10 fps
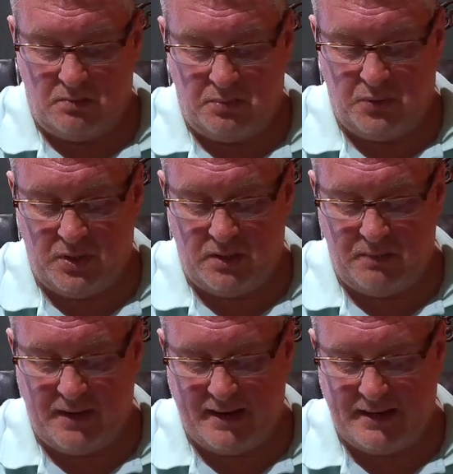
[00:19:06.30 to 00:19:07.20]
put it
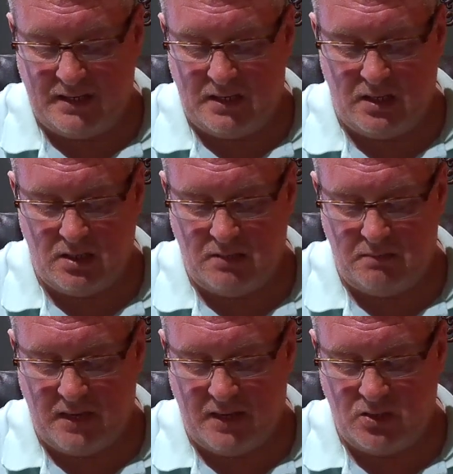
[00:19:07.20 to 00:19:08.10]
back in
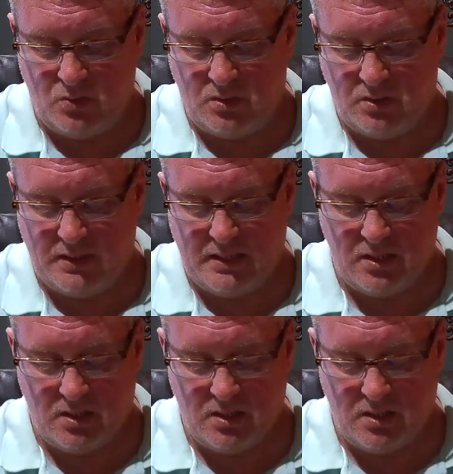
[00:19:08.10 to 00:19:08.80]
manually